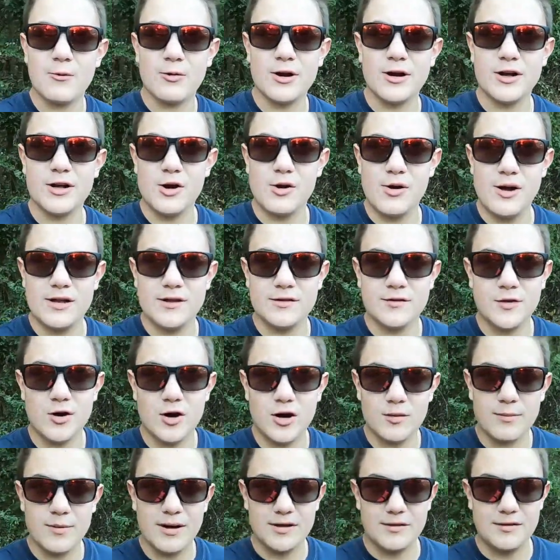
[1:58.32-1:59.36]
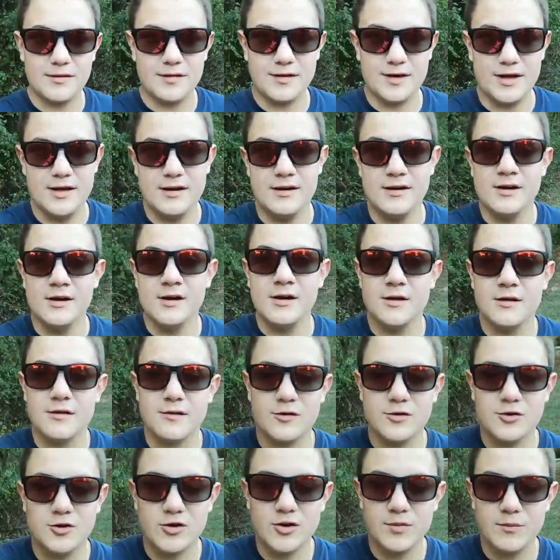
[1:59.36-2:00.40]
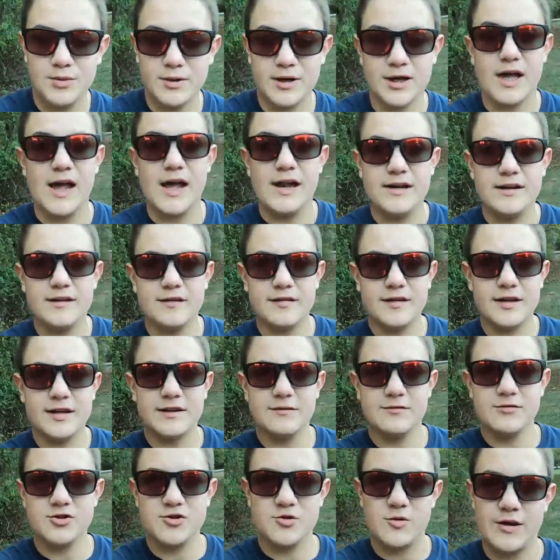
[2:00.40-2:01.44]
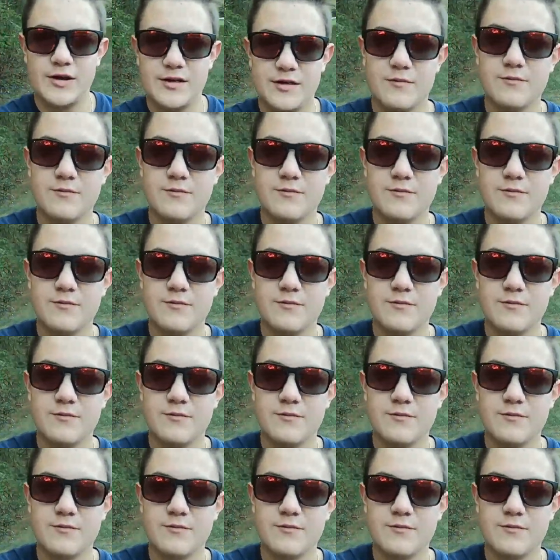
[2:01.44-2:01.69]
Go ahead and talk about seed. So you can pick any seed of choice.